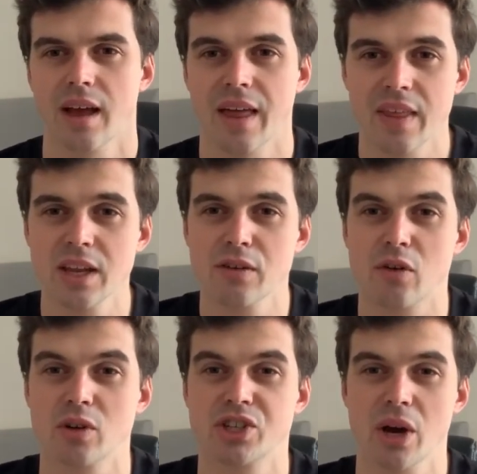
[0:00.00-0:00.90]
And then you've
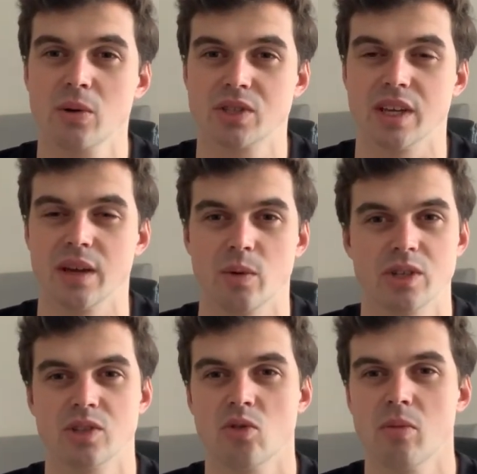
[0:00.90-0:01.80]
got Chelsea,
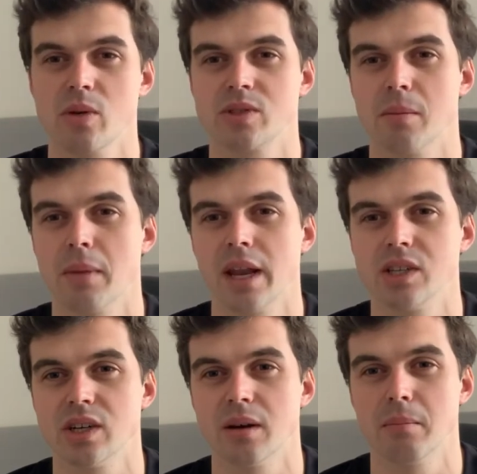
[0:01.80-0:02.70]
which is almost a manager